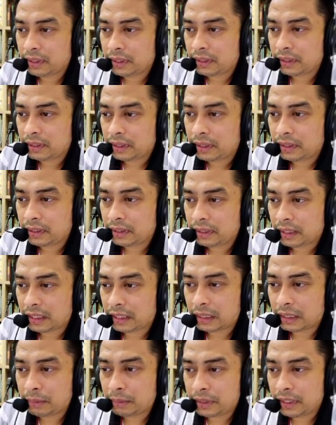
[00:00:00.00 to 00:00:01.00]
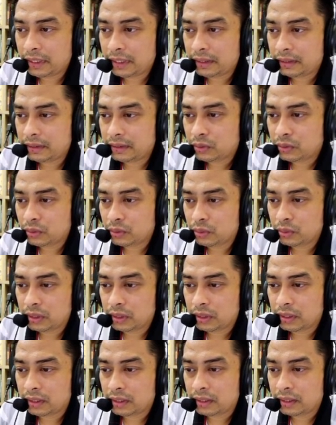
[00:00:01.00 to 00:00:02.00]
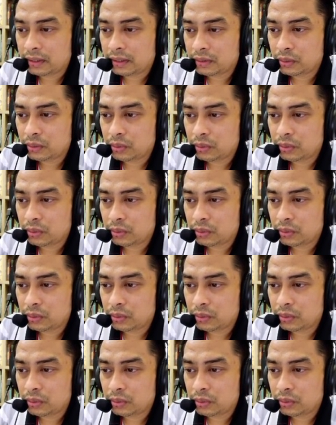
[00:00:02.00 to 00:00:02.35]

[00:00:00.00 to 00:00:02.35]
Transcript: I bring in and I double click to